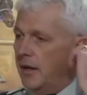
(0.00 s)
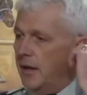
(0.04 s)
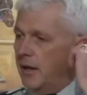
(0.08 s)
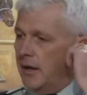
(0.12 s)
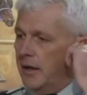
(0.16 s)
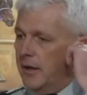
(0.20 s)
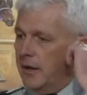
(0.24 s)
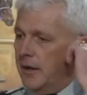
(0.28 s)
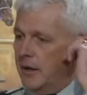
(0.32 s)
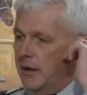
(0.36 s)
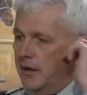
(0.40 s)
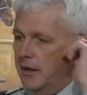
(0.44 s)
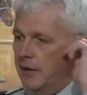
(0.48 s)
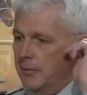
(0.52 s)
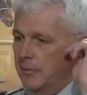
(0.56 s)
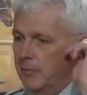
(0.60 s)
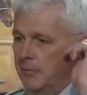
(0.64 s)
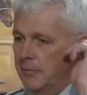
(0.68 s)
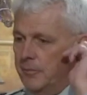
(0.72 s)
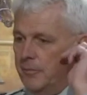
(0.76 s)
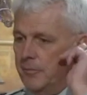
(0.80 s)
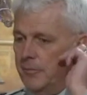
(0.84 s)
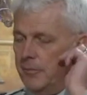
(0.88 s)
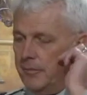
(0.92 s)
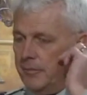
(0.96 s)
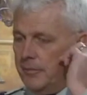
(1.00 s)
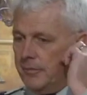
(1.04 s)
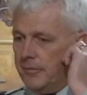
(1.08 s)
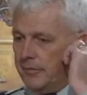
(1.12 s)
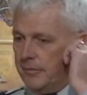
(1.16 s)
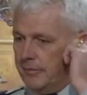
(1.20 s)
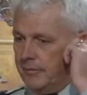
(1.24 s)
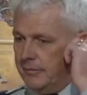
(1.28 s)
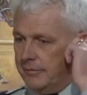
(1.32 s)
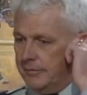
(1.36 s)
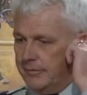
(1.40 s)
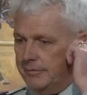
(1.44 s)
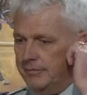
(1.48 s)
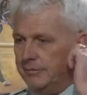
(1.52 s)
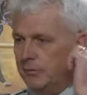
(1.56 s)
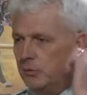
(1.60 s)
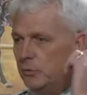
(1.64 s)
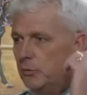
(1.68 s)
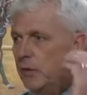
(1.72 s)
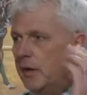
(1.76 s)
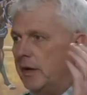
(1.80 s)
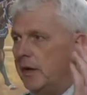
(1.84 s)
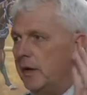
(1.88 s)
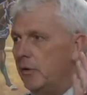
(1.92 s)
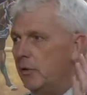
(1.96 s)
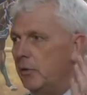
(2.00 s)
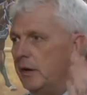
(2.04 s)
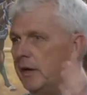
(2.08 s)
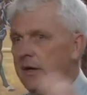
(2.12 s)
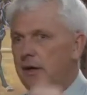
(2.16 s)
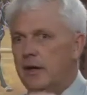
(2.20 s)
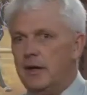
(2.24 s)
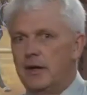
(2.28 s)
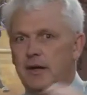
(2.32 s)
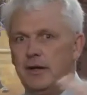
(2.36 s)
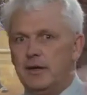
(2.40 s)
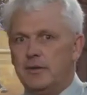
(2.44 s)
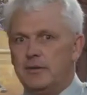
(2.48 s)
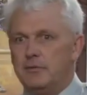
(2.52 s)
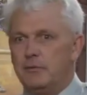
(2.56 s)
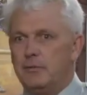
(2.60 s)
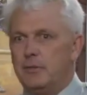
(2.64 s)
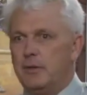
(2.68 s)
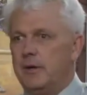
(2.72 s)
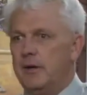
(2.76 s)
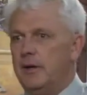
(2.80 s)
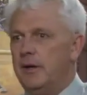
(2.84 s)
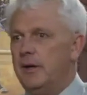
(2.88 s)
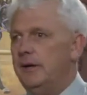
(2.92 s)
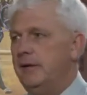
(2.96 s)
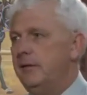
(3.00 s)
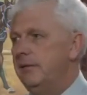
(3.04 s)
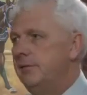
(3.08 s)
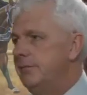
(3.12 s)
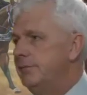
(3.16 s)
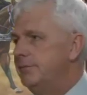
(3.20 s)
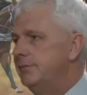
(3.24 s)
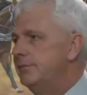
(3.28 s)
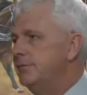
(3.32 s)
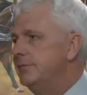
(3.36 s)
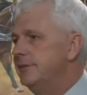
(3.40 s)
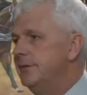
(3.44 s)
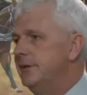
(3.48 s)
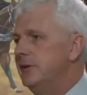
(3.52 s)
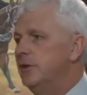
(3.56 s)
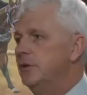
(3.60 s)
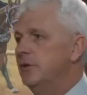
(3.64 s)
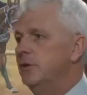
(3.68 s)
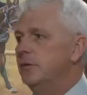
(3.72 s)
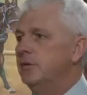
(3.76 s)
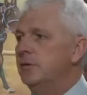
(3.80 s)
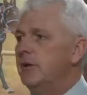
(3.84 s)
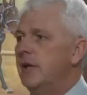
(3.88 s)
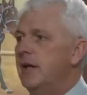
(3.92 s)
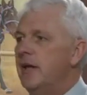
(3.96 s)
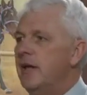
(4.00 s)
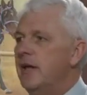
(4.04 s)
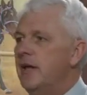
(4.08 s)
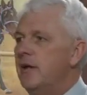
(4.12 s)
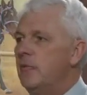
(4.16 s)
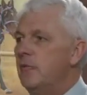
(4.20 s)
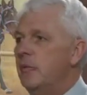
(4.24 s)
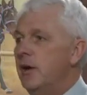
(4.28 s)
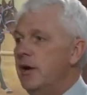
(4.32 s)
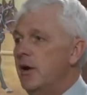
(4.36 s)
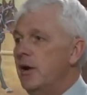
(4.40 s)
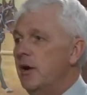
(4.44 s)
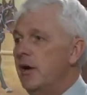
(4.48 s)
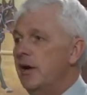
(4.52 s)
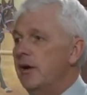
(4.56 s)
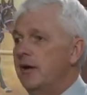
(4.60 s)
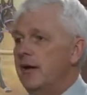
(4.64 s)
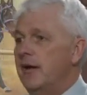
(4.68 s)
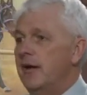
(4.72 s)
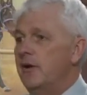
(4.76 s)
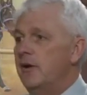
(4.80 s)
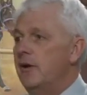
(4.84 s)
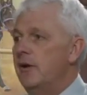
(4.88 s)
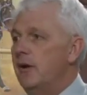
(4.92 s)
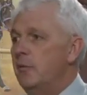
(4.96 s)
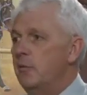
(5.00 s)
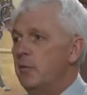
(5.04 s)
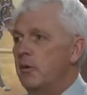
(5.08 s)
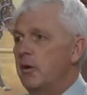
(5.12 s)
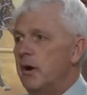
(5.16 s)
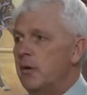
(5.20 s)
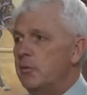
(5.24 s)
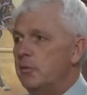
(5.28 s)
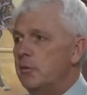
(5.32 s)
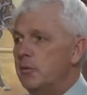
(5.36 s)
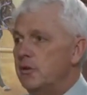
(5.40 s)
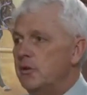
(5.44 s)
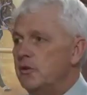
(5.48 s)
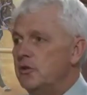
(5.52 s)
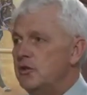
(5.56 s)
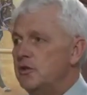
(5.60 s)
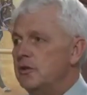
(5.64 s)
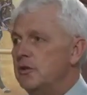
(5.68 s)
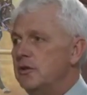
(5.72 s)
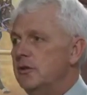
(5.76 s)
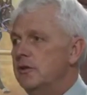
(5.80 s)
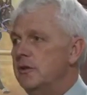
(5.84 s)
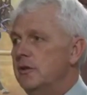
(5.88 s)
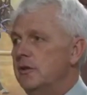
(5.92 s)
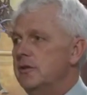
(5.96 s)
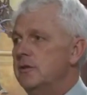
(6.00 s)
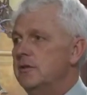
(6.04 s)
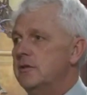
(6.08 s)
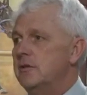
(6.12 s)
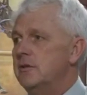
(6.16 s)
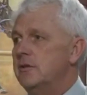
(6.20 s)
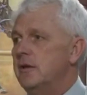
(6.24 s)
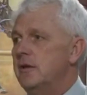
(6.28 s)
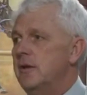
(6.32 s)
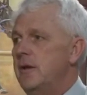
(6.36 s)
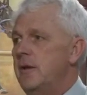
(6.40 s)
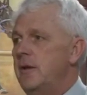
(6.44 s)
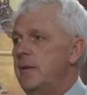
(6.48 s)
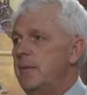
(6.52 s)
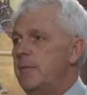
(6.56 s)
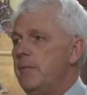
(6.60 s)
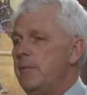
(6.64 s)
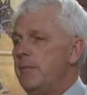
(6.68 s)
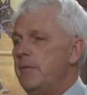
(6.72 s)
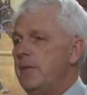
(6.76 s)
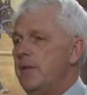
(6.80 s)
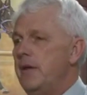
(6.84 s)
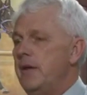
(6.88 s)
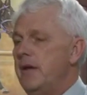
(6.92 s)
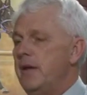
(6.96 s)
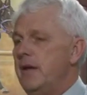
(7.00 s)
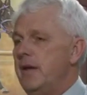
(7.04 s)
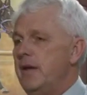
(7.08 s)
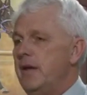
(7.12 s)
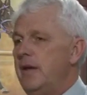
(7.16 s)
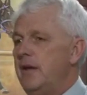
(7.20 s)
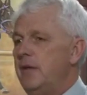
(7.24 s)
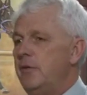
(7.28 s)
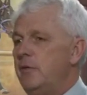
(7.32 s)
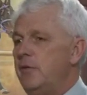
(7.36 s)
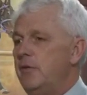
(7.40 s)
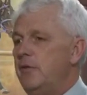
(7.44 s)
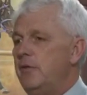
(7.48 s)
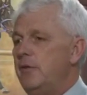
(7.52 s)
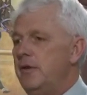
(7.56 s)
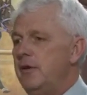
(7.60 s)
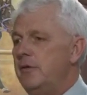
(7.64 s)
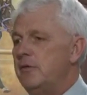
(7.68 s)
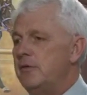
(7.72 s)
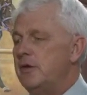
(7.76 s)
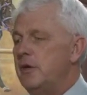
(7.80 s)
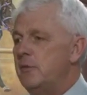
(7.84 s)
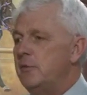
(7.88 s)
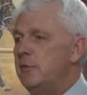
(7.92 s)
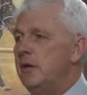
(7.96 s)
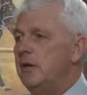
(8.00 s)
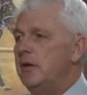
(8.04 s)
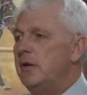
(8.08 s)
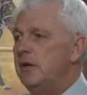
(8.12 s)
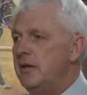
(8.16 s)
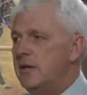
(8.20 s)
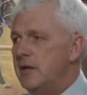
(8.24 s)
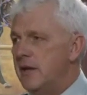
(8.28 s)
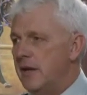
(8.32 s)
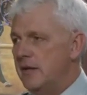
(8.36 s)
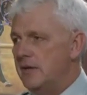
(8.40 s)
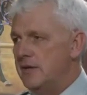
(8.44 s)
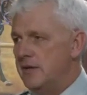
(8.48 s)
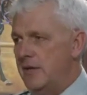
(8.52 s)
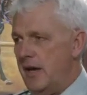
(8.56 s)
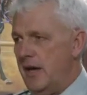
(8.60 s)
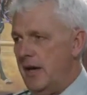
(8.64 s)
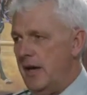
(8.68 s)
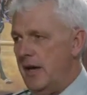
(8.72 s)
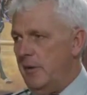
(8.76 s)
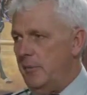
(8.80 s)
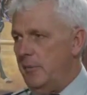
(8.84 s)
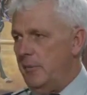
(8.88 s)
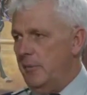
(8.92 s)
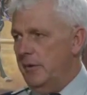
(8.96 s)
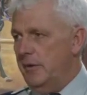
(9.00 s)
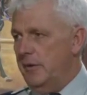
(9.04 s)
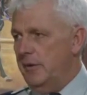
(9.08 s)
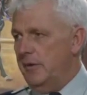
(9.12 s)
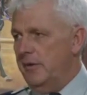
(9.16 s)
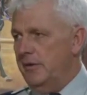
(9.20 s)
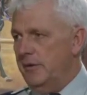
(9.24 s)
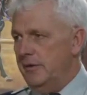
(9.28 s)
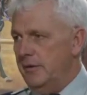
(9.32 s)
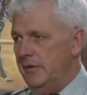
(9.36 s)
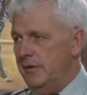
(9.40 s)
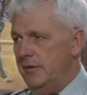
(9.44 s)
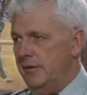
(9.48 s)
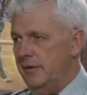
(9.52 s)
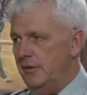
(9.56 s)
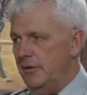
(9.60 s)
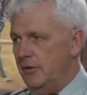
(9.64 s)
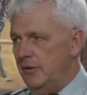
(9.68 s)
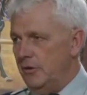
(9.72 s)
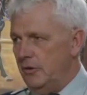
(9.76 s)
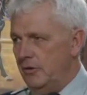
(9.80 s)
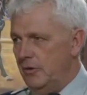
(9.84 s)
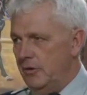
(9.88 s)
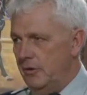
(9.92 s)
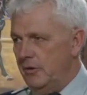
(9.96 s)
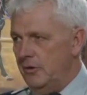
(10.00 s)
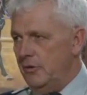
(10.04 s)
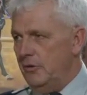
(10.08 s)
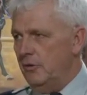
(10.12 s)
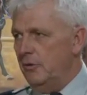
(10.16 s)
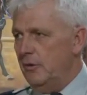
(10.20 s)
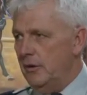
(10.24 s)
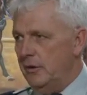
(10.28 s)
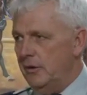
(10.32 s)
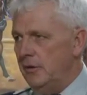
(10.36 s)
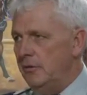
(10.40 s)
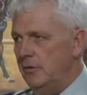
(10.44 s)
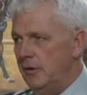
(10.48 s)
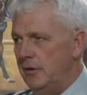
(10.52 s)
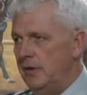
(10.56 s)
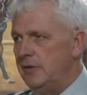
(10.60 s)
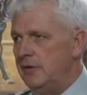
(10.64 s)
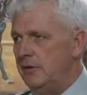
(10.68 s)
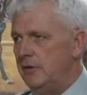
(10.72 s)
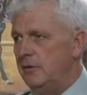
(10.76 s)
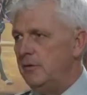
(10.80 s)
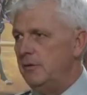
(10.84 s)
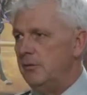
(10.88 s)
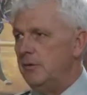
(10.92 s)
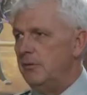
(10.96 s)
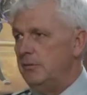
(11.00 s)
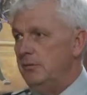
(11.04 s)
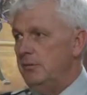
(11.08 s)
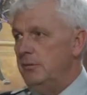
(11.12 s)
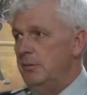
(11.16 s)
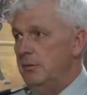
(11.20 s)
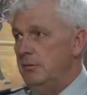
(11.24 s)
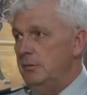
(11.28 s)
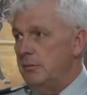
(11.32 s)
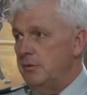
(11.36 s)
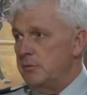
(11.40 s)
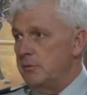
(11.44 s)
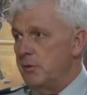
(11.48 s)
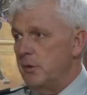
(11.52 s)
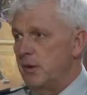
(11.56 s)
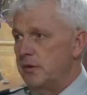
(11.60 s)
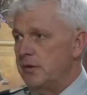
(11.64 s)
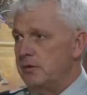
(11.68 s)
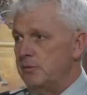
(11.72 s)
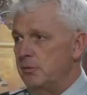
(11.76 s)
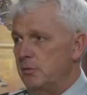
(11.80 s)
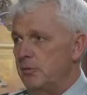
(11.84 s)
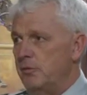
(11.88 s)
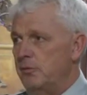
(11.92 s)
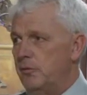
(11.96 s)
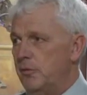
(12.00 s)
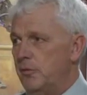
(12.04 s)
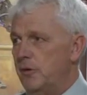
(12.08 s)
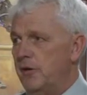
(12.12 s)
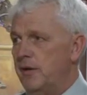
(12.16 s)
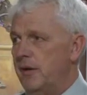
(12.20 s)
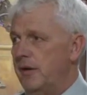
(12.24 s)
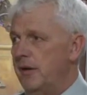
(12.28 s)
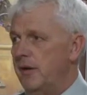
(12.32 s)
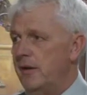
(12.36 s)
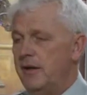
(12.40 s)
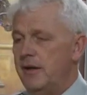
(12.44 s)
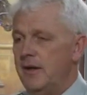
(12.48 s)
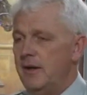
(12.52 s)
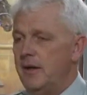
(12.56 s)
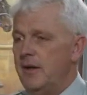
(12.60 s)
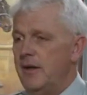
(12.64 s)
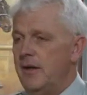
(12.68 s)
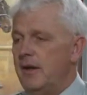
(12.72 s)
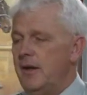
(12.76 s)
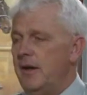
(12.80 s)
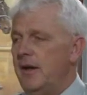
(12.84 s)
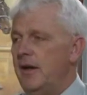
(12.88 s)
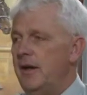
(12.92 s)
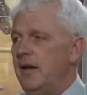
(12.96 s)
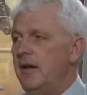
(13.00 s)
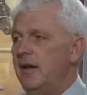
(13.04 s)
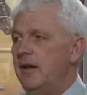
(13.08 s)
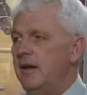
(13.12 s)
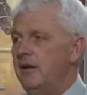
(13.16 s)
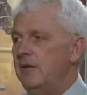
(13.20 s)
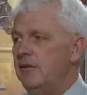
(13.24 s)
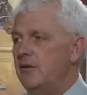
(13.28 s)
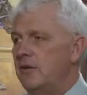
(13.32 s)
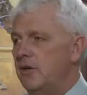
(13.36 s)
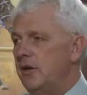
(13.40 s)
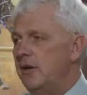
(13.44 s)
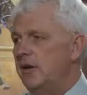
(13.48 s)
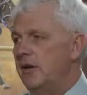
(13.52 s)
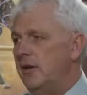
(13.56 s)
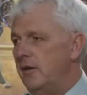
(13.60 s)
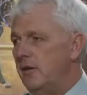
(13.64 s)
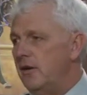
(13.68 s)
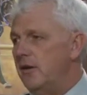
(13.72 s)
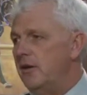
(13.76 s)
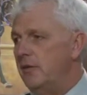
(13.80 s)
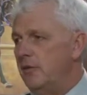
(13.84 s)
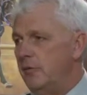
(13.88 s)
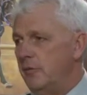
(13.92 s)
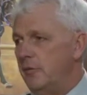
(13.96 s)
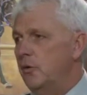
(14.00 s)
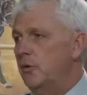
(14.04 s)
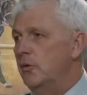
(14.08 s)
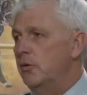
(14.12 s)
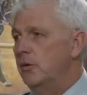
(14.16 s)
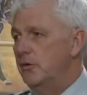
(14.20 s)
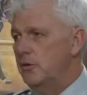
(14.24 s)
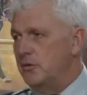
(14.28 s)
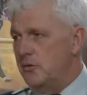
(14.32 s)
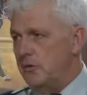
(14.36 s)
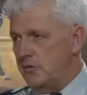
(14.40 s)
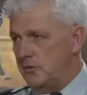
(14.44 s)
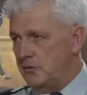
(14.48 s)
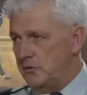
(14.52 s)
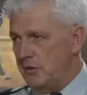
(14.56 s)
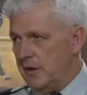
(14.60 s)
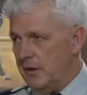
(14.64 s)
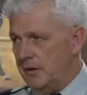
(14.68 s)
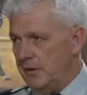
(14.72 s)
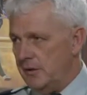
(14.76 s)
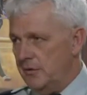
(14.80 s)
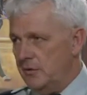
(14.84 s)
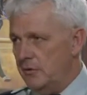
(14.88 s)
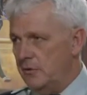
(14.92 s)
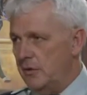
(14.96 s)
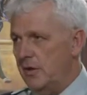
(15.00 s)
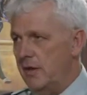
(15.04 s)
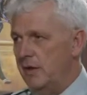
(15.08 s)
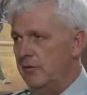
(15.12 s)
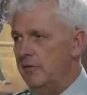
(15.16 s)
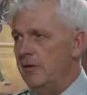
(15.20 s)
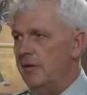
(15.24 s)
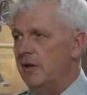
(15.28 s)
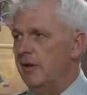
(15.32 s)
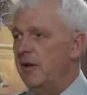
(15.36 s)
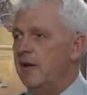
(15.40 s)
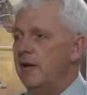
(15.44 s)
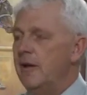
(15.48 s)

running red lights, by not carrying proper insurance. If something does happen, then you need to be responsible for that. And talking on the phone is distracted driving,